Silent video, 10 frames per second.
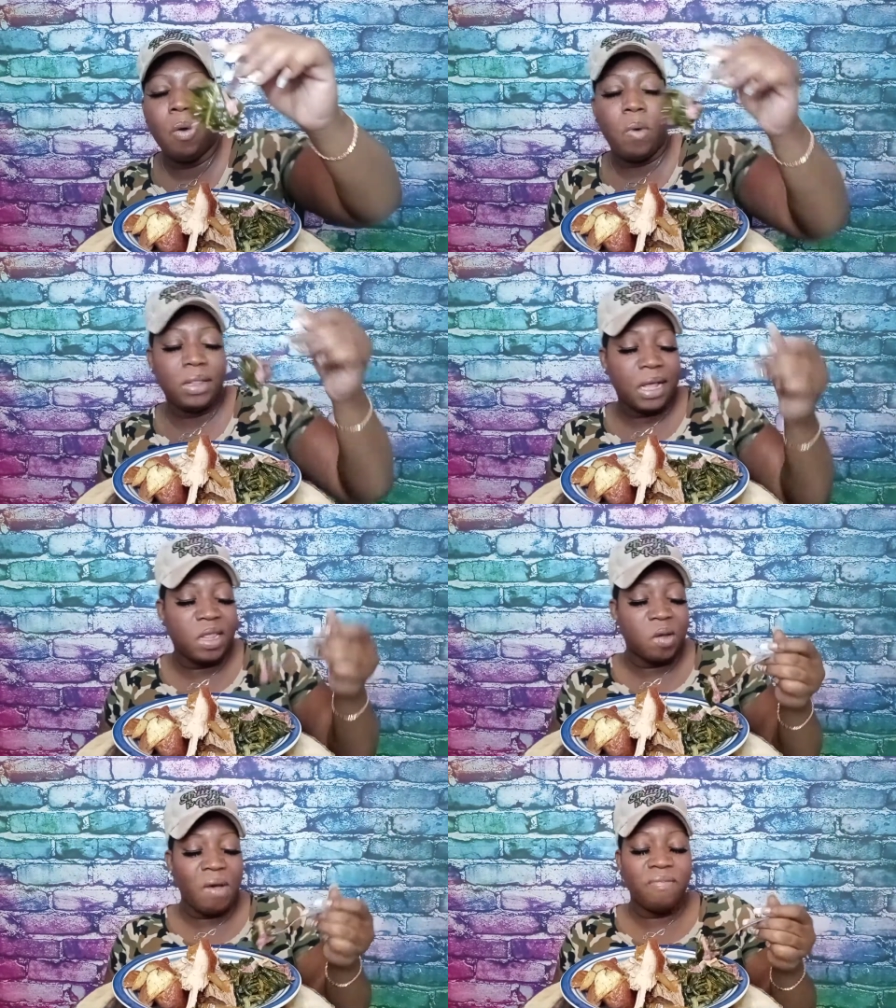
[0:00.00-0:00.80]
Once I
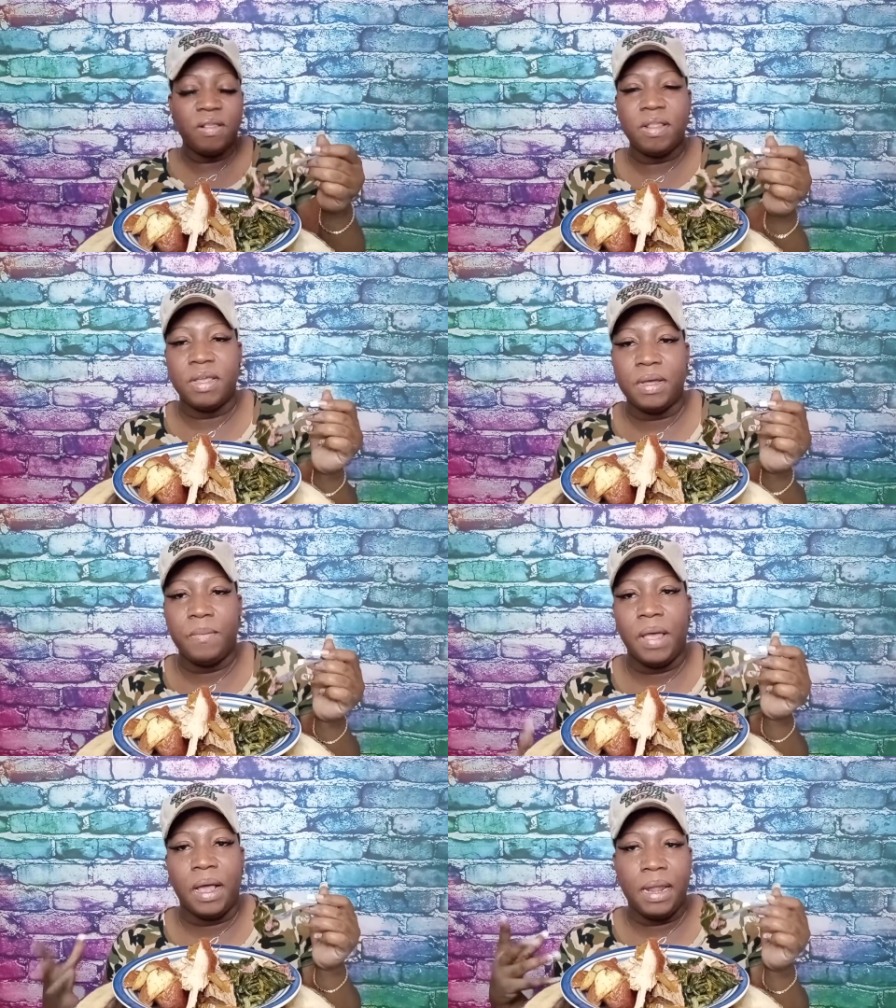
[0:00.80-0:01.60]
took them off the
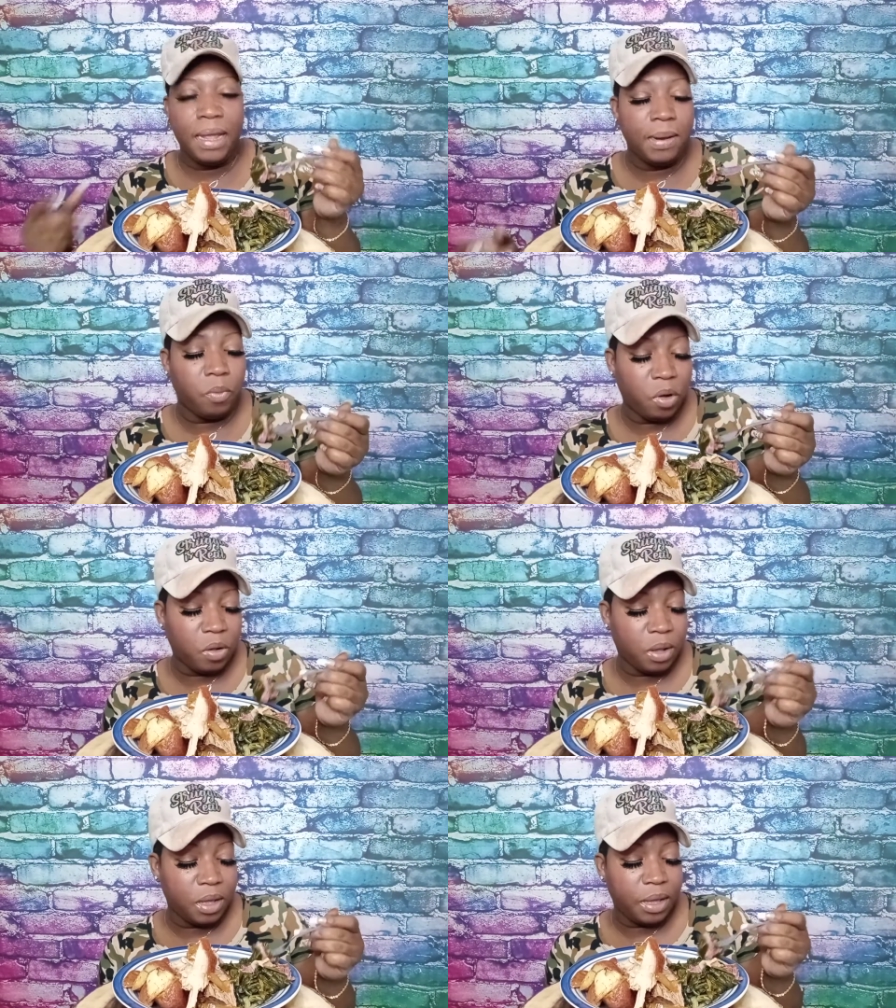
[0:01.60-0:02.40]
stem and cleaned them
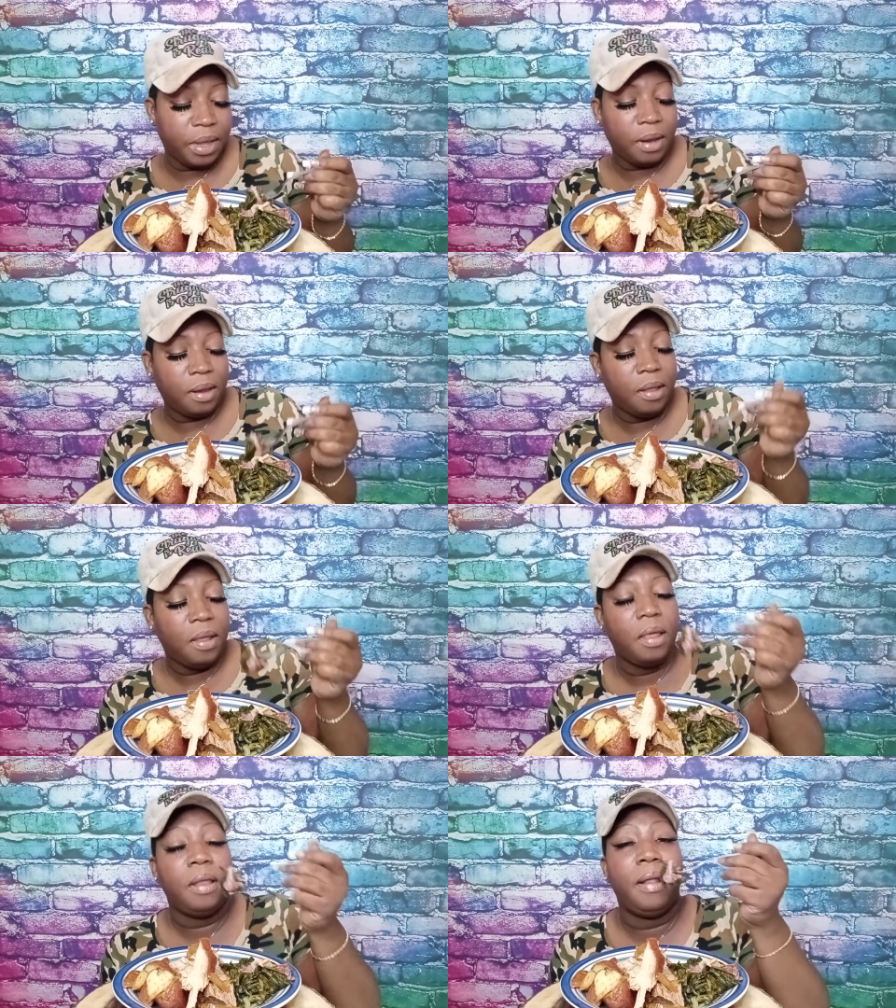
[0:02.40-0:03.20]
real good,
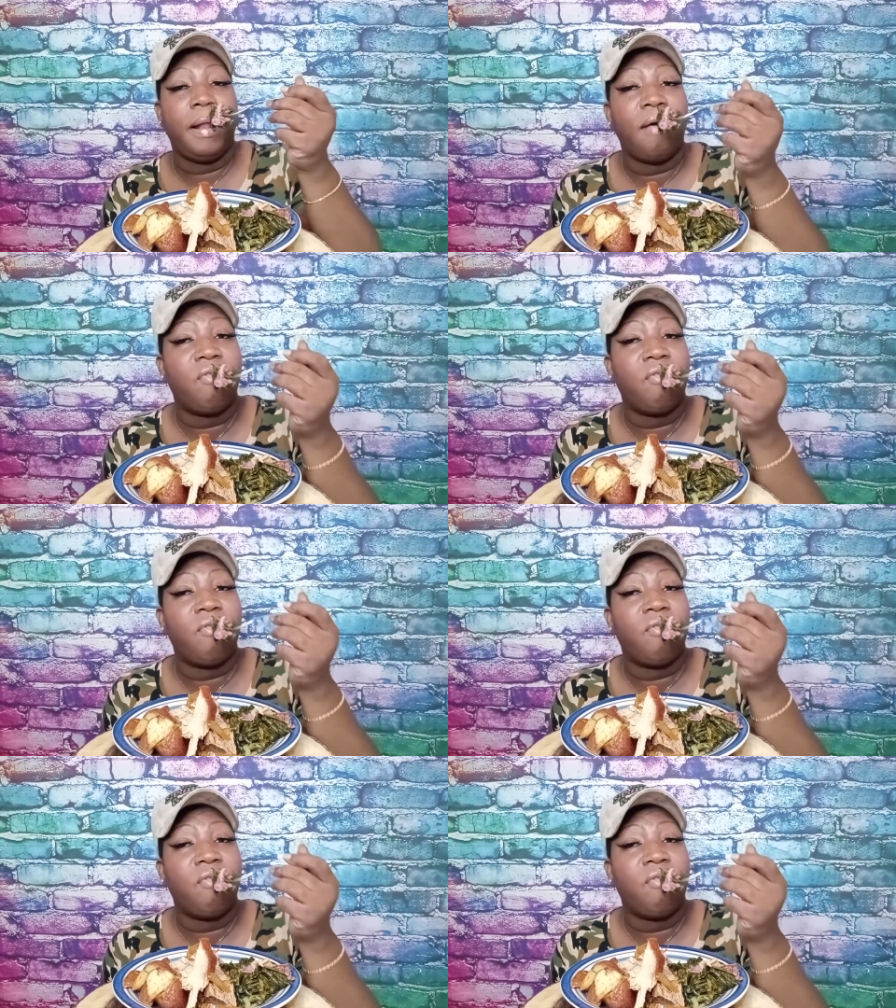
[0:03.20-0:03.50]
then I